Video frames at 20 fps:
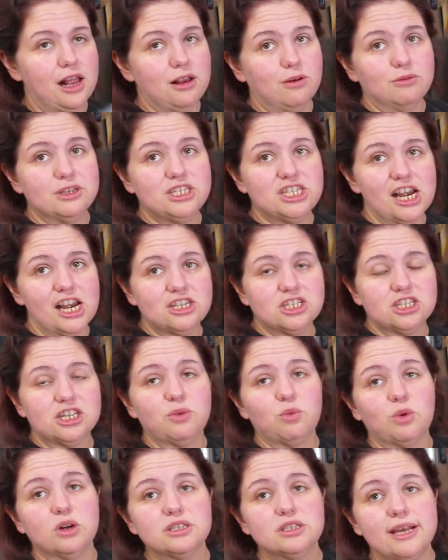which actually
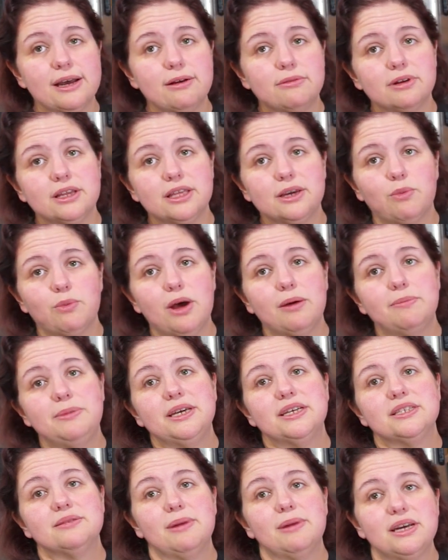works out really well
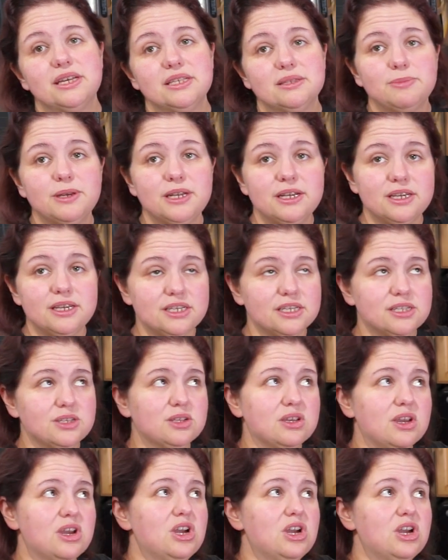because my husband is